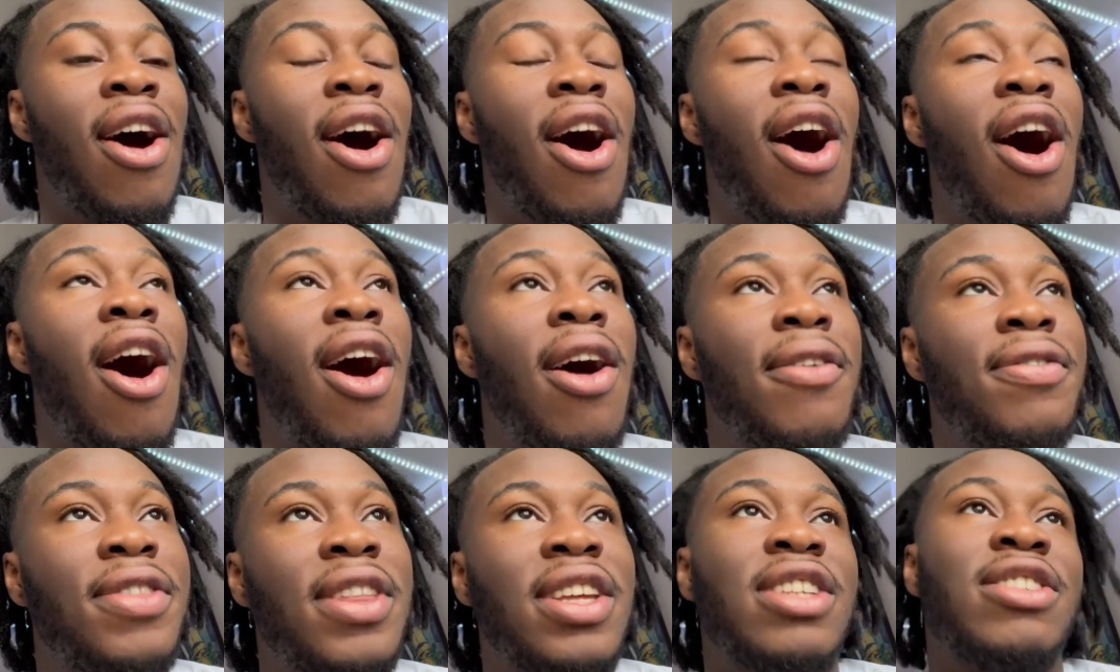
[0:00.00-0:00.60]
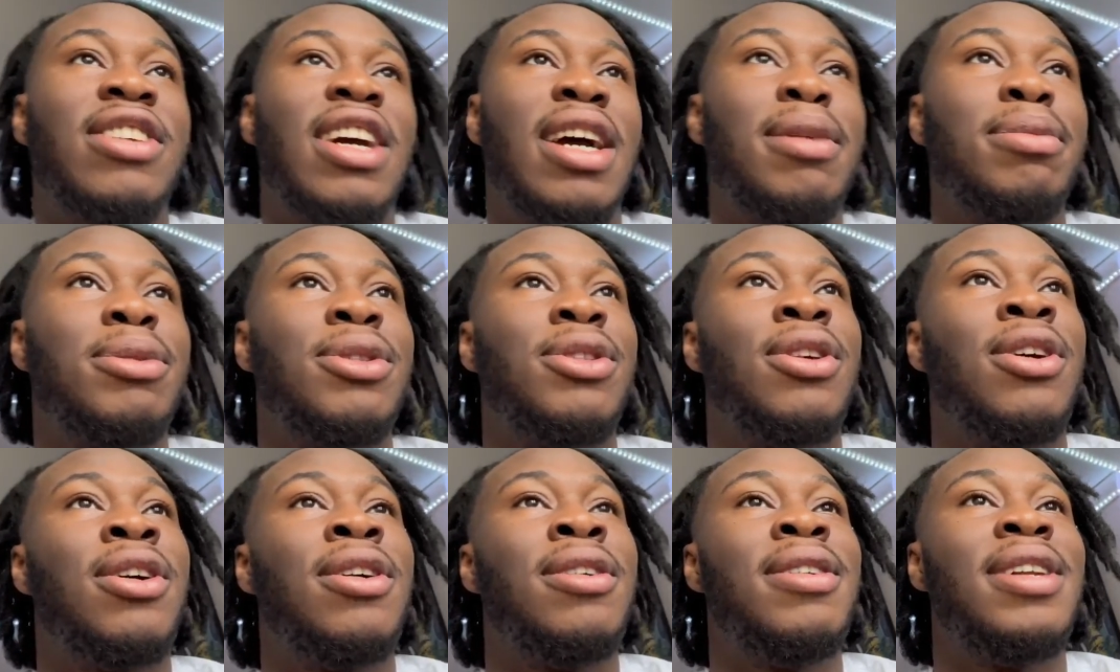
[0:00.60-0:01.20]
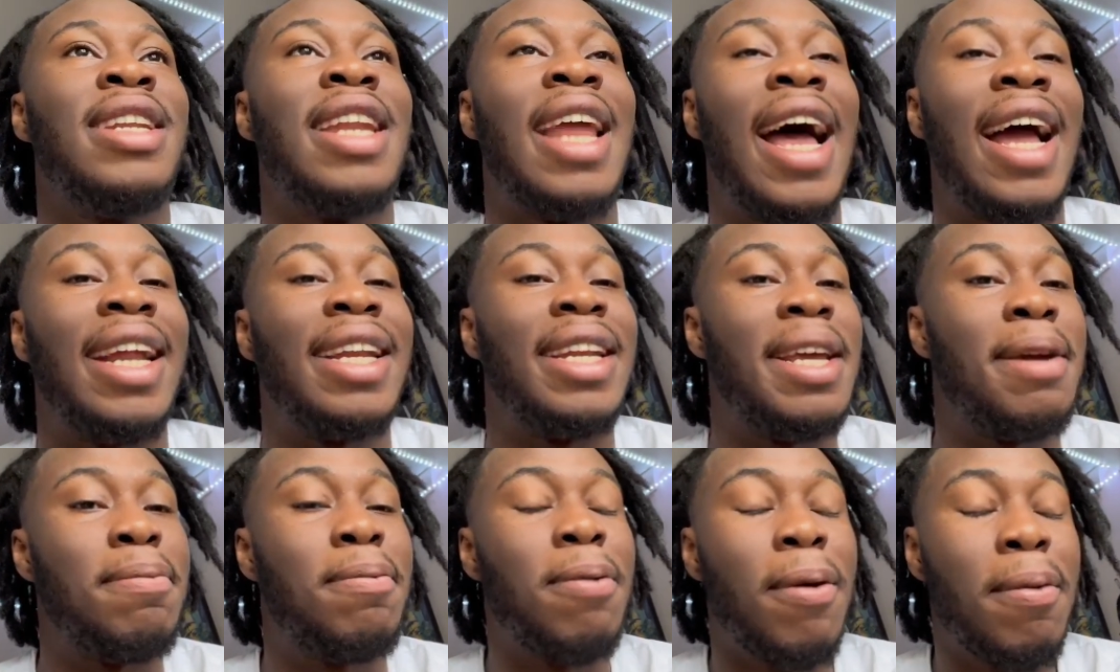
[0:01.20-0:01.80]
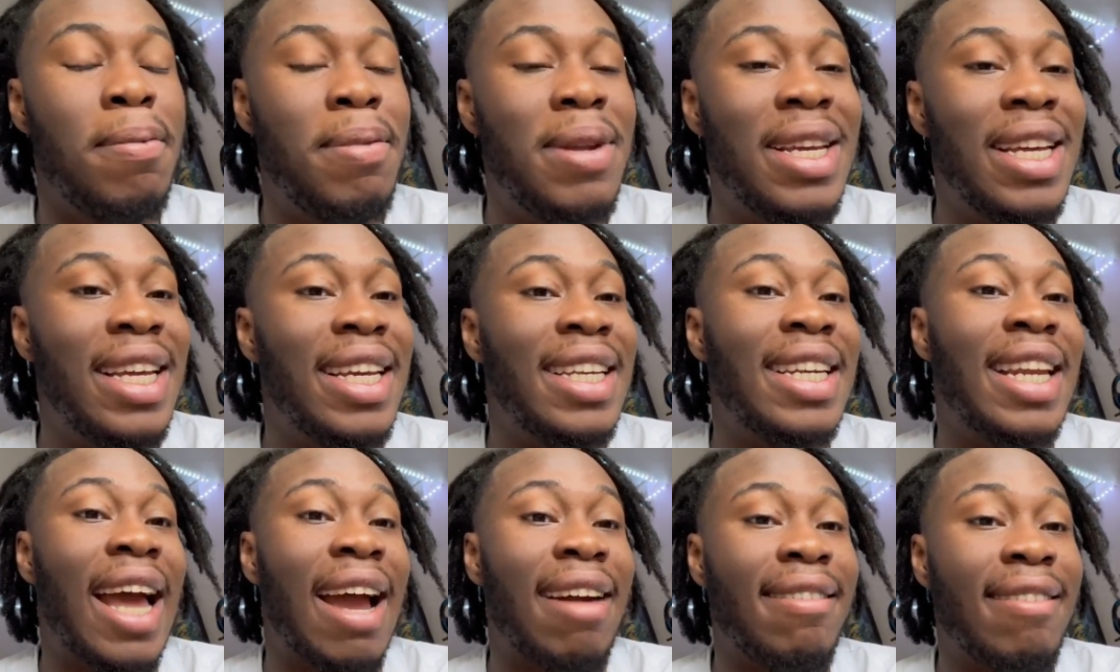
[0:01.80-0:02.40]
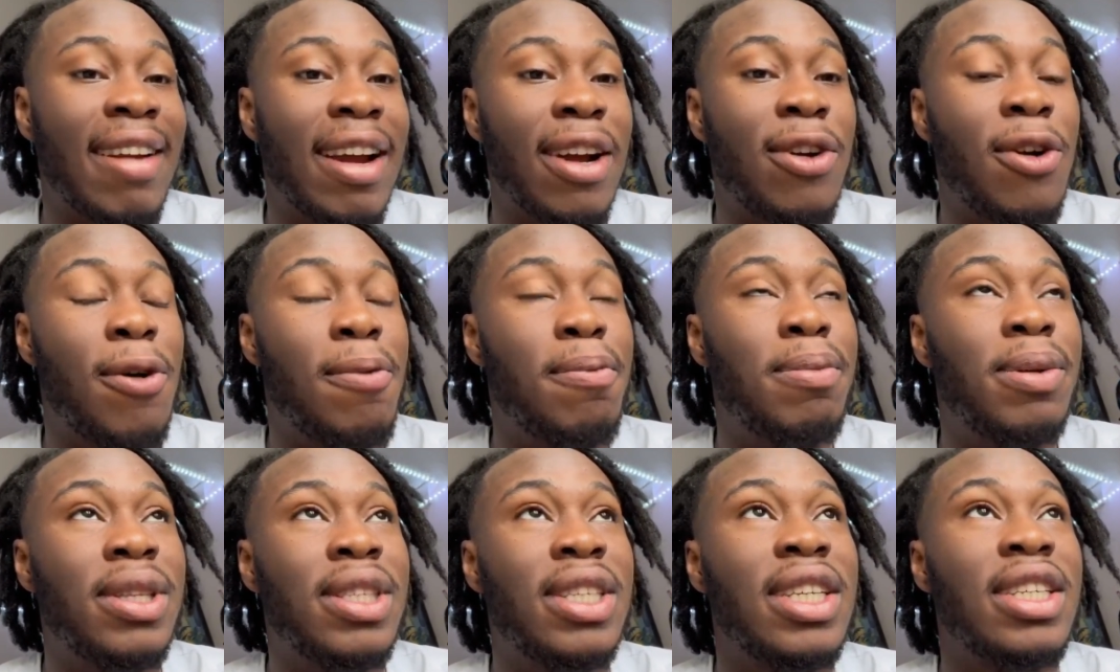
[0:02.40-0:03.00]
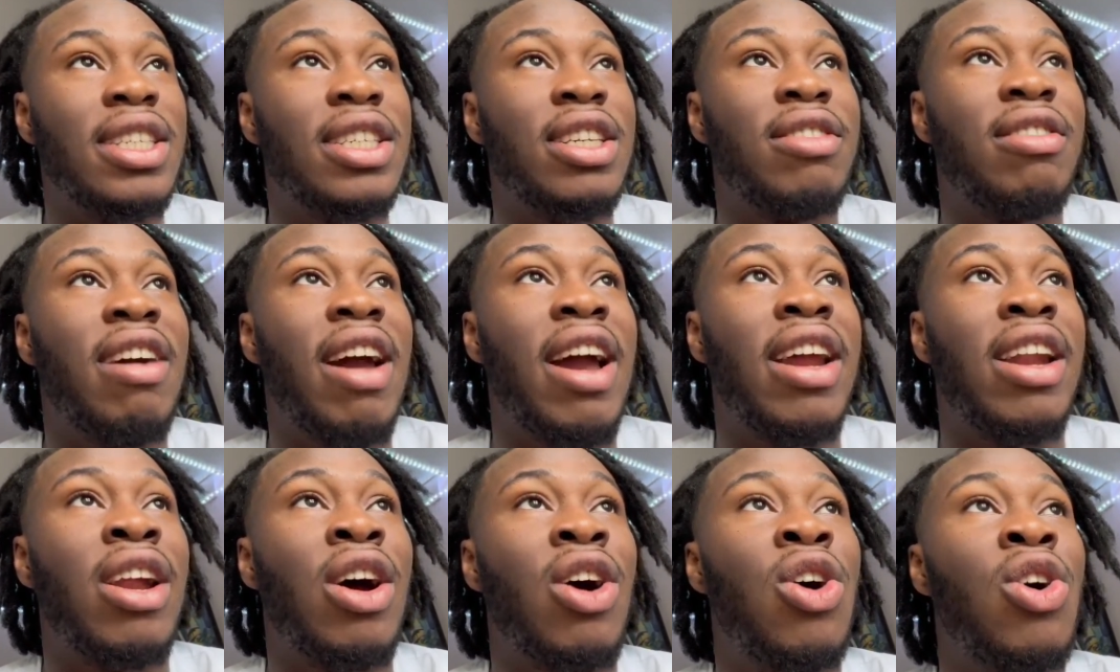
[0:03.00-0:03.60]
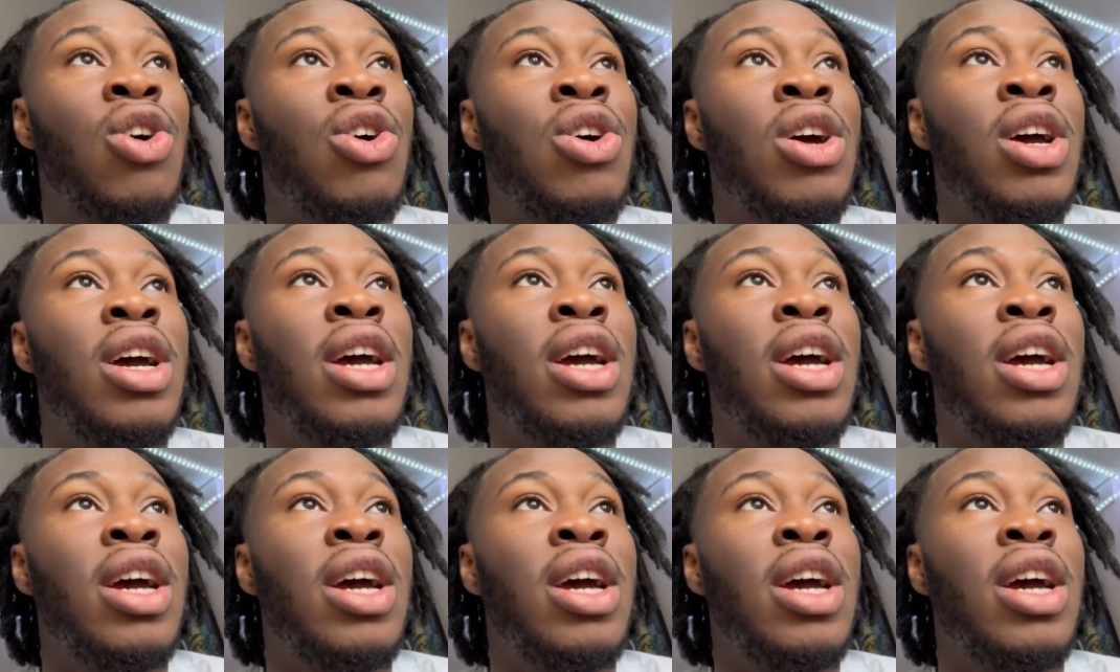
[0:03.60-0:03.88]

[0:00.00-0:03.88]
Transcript: after Trapstar. Like, they're probably in direct competition right now.